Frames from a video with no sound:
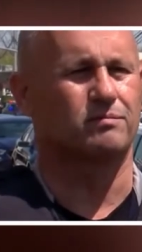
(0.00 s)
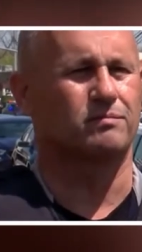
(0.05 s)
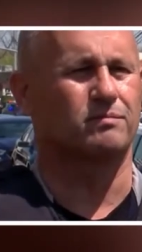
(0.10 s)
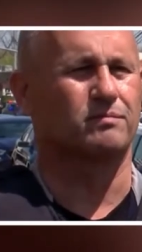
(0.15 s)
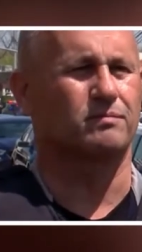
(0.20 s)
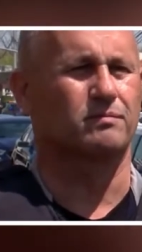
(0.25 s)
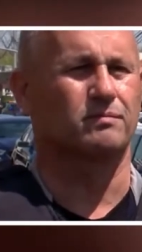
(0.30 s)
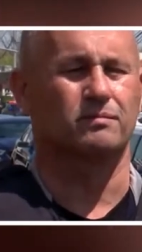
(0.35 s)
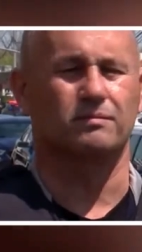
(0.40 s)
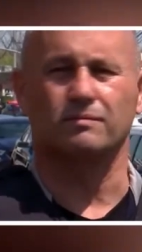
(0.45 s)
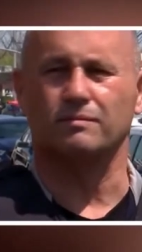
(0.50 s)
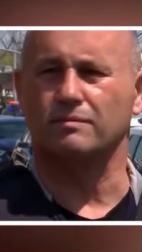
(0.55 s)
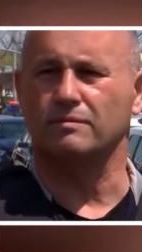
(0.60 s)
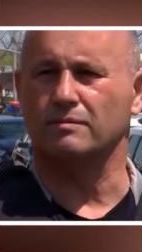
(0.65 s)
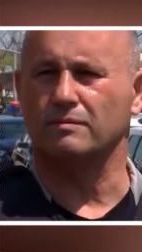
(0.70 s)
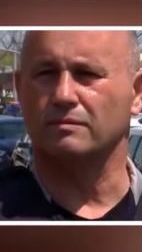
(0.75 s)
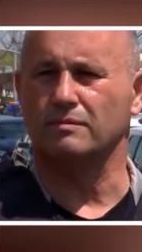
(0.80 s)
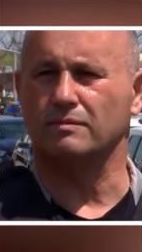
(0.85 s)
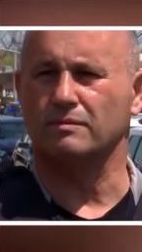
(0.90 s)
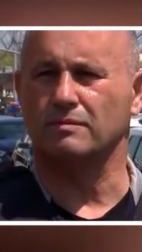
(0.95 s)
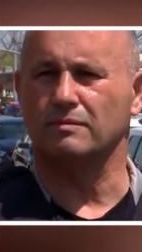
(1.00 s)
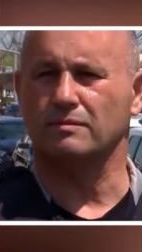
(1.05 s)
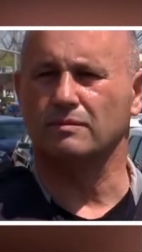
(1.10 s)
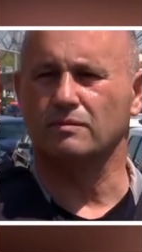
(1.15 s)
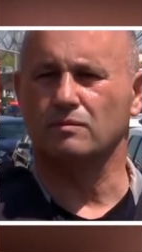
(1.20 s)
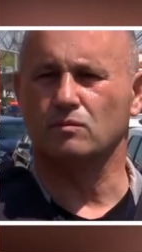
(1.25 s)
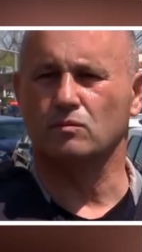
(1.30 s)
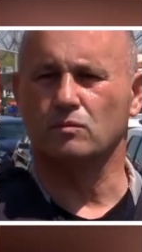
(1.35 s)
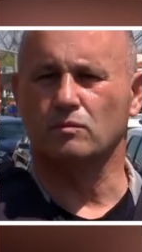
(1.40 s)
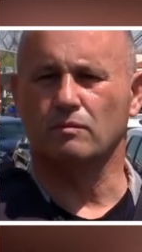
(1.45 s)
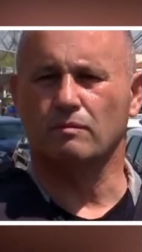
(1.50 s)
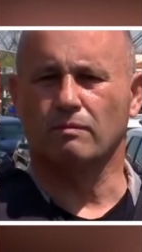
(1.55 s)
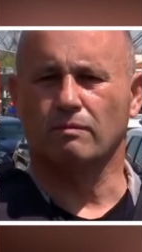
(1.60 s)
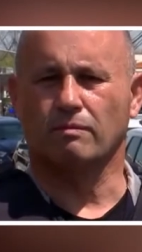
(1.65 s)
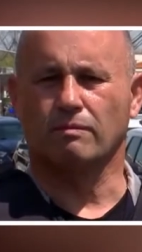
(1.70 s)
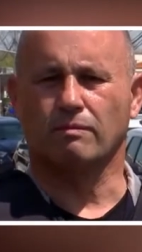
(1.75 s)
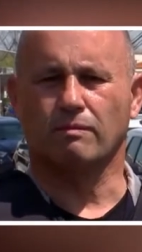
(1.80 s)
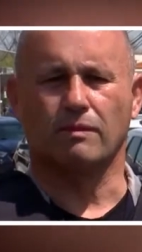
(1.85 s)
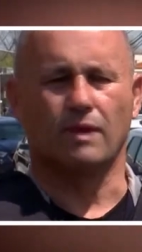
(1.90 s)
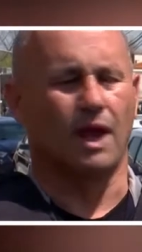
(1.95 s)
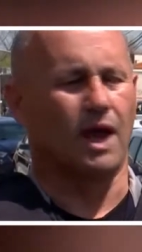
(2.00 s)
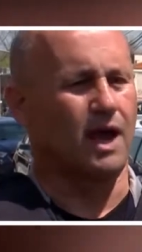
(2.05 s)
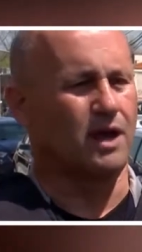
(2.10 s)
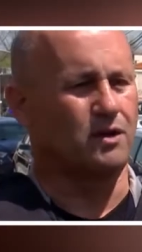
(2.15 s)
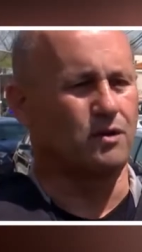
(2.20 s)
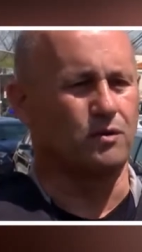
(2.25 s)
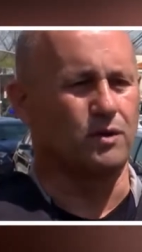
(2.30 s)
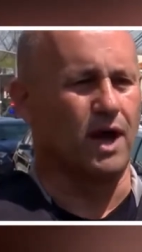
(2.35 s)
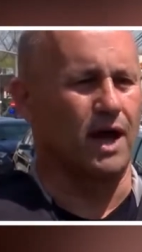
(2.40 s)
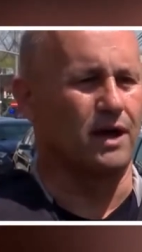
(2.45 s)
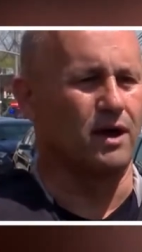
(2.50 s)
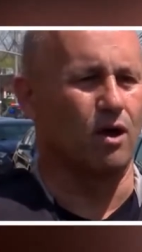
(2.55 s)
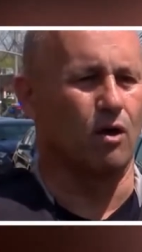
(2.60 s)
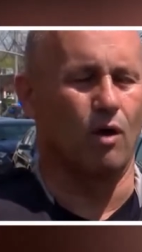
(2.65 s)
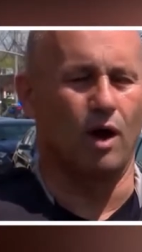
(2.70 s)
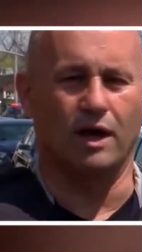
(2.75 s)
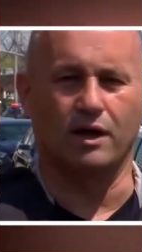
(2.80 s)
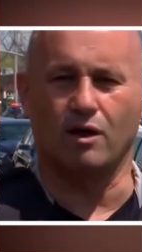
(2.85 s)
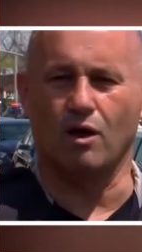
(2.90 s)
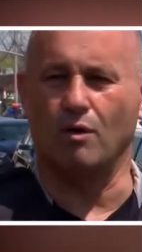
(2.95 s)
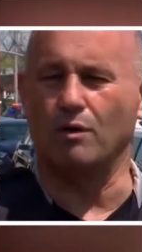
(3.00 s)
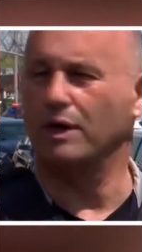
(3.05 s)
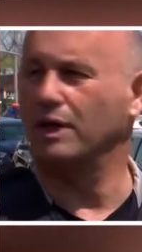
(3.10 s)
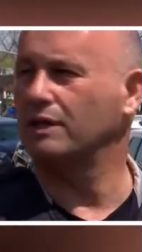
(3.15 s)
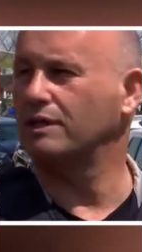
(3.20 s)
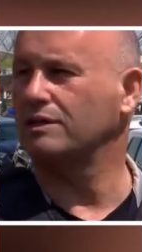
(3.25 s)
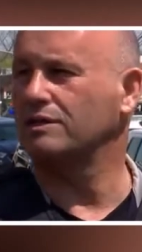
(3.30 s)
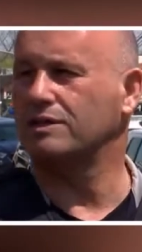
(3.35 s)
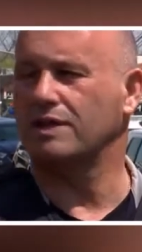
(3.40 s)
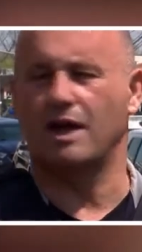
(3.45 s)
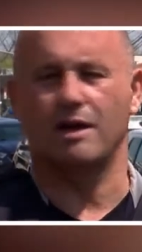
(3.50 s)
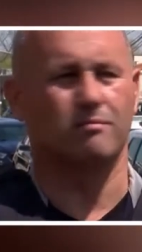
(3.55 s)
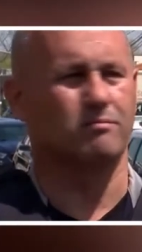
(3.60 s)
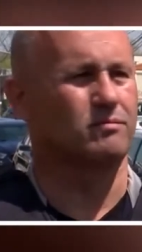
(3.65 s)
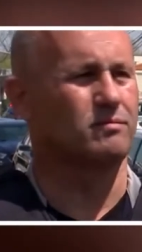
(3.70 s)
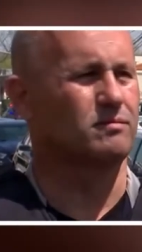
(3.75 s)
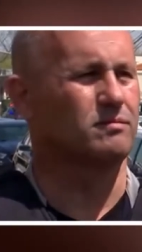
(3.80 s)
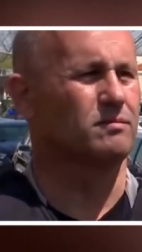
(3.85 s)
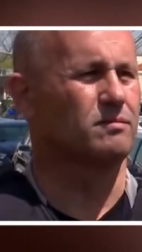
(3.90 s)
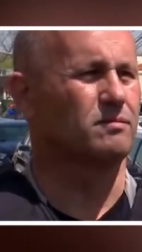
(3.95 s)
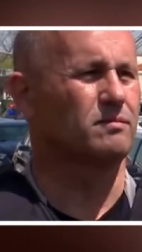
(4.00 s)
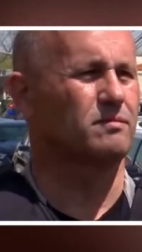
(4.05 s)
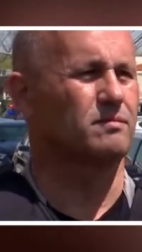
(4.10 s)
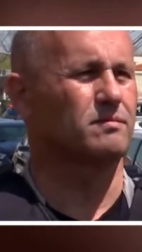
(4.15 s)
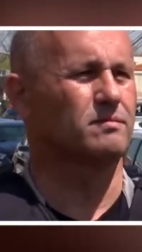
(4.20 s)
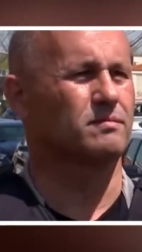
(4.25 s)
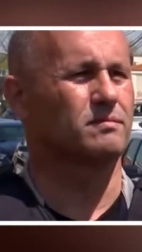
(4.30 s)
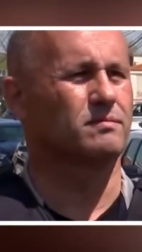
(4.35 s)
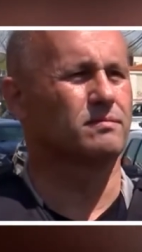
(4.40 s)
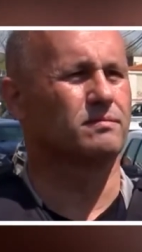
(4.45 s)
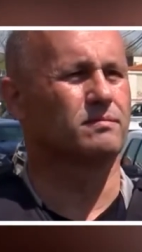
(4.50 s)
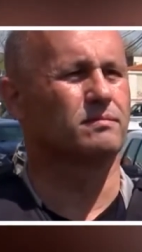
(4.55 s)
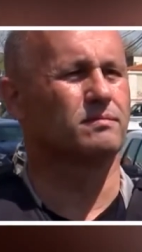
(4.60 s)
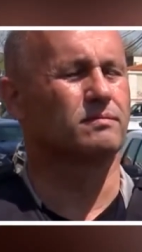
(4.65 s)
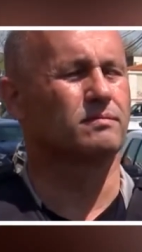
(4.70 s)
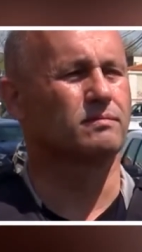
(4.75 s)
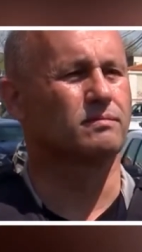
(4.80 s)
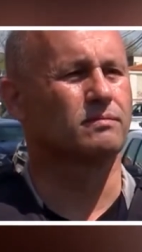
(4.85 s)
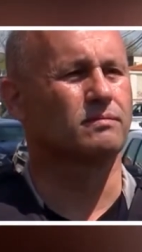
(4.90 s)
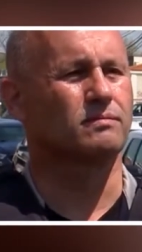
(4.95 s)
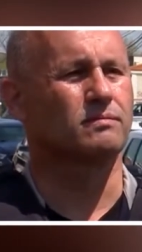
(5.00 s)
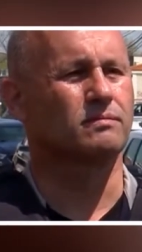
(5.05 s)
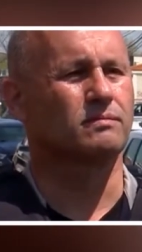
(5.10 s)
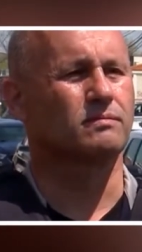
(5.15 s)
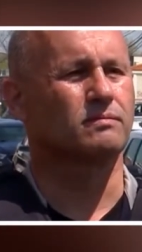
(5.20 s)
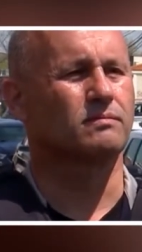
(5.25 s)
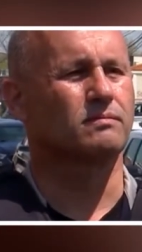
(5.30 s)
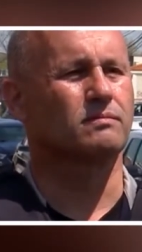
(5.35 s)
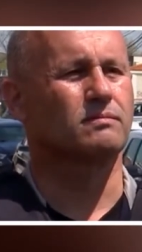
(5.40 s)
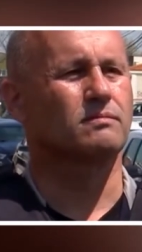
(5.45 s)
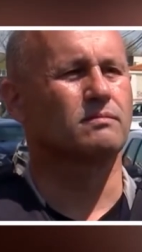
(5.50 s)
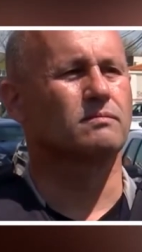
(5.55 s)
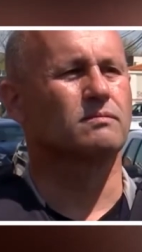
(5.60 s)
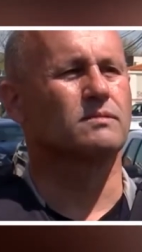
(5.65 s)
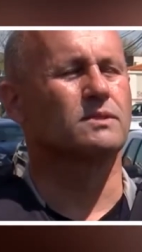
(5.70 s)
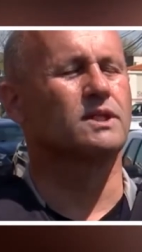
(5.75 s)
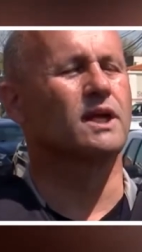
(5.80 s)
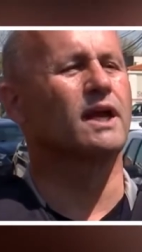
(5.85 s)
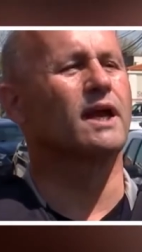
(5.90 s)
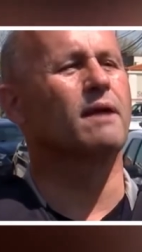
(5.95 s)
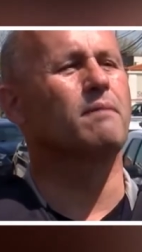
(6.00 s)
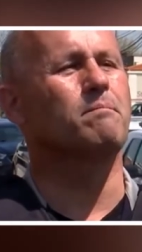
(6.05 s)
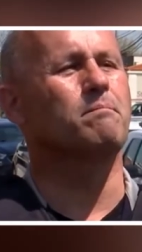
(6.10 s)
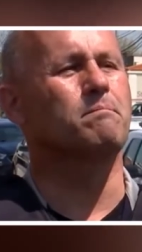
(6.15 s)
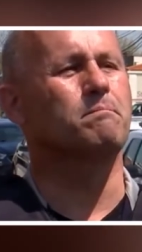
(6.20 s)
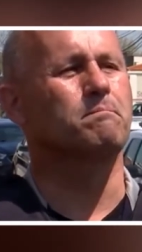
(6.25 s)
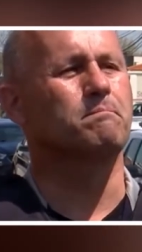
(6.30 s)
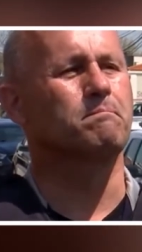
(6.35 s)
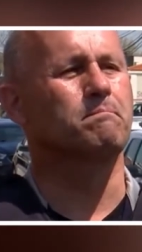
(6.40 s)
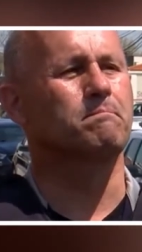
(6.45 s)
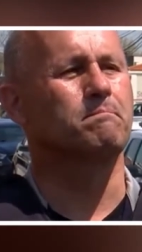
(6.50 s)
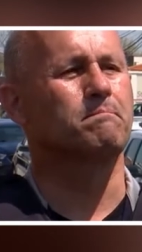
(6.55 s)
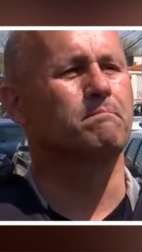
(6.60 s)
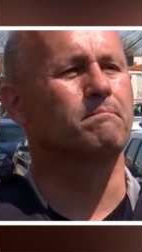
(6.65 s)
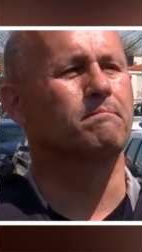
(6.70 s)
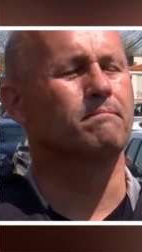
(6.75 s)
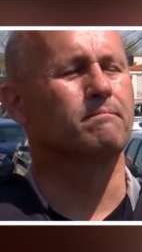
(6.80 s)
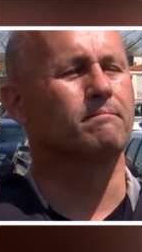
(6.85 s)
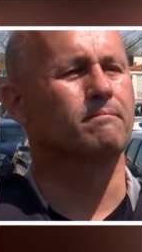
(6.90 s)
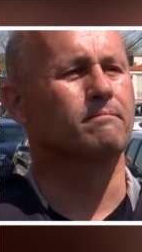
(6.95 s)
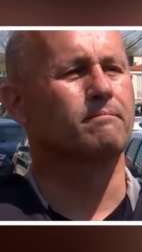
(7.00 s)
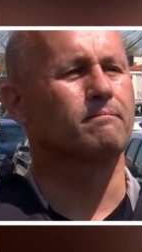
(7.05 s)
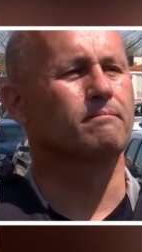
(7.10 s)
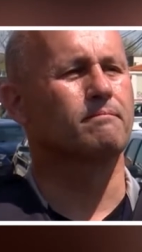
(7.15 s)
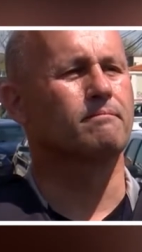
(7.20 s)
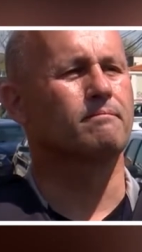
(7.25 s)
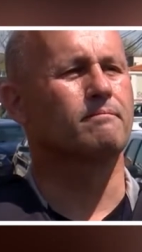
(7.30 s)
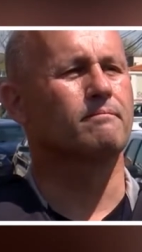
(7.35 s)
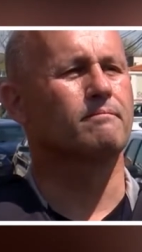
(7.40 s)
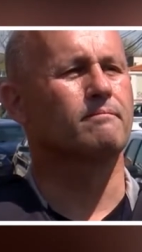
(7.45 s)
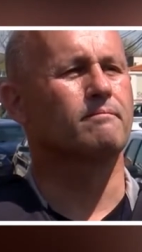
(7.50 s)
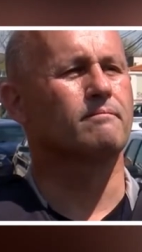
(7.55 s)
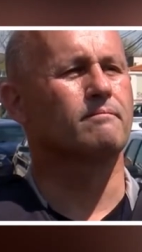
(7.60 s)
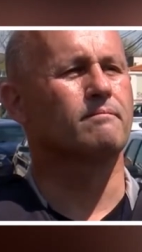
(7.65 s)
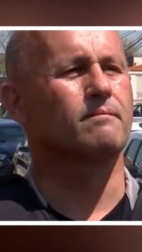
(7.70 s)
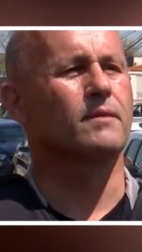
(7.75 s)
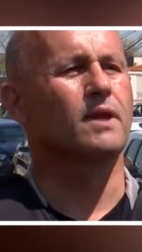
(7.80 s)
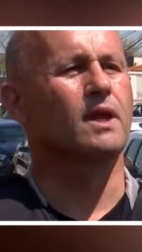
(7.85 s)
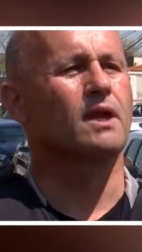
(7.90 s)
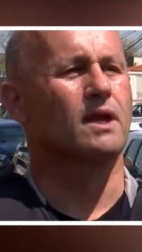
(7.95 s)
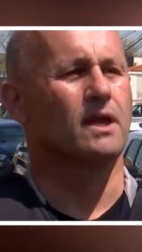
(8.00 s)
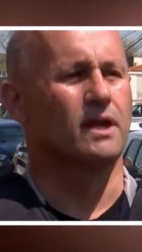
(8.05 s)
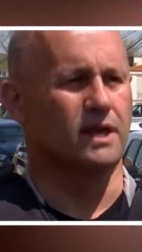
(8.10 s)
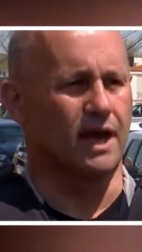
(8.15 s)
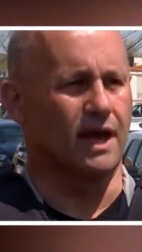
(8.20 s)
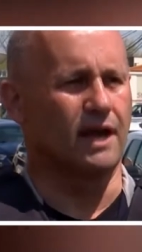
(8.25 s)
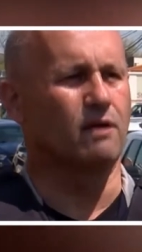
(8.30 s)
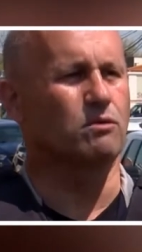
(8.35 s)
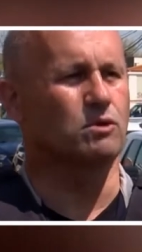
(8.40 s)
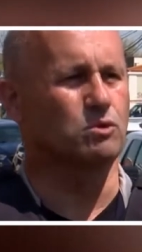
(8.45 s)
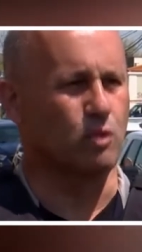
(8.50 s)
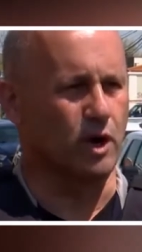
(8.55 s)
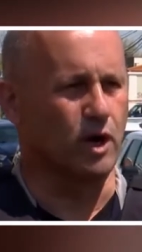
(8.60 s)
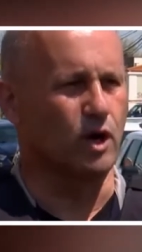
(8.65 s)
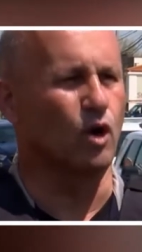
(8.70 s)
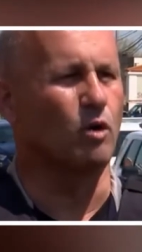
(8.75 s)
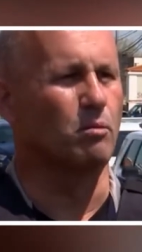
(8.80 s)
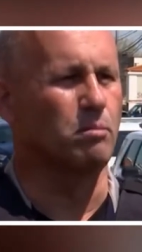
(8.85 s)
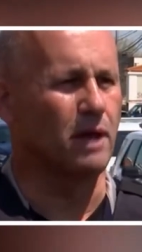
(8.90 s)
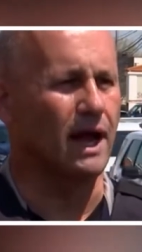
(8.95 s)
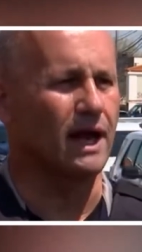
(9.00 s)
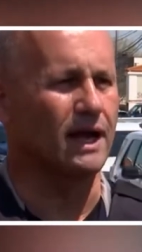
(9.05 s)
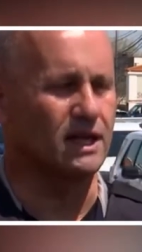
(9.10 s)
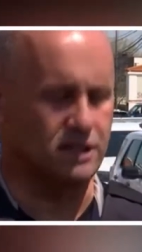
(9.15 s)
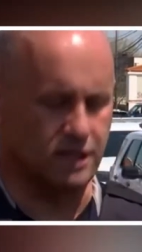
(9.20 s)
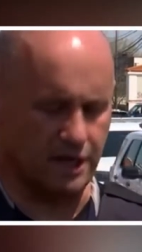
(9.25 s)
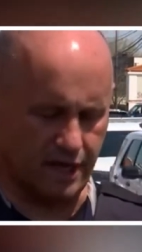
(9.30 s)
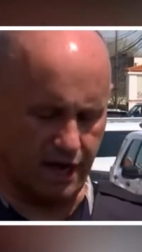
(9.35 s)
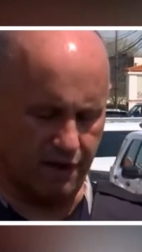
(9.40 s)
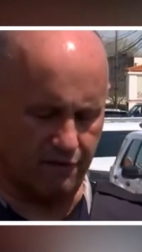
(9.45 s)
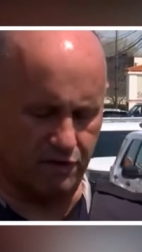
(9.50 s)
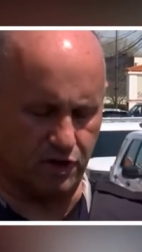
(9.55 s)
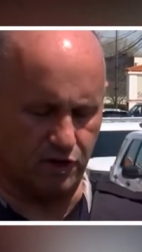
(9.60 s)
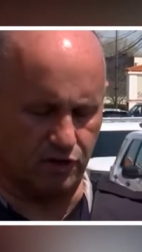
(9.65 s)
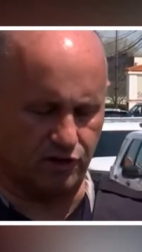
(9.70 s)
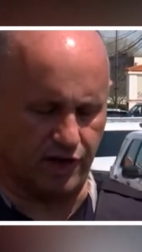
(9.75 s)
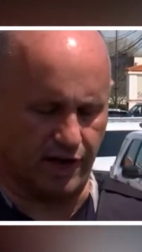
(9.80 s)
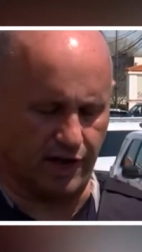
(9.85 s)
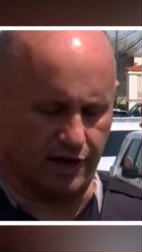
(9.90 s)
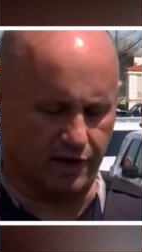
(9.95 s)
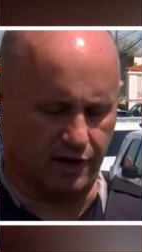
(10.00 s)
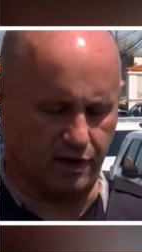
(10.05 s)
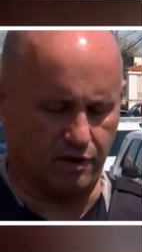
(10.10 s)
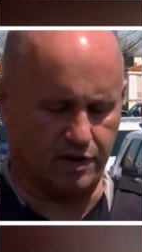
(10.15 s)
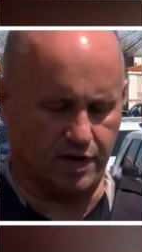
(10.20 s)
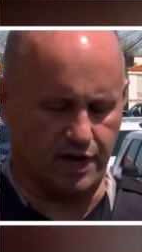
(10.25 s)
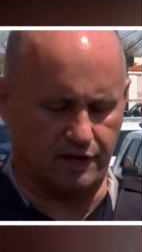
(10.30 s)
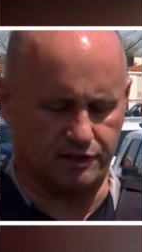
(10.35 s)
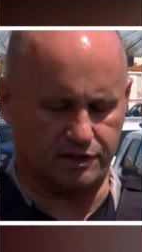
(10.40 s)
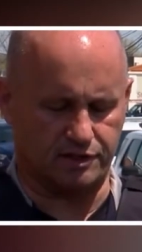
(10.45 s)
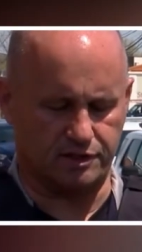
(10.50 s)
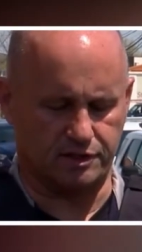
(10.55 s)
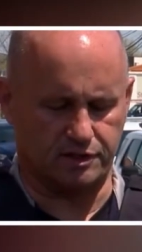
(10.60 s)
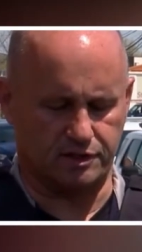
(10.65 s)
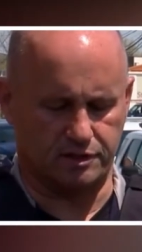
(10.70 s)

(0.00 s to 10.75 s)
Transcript: Do you, do you know how many shots were fired? I do not know. I'm going at this time. We're hearing he's on a public bus. Say it again. Saying wearing all black. Yeah, he was wearing all black, as I gave it to you a second ago. Yes.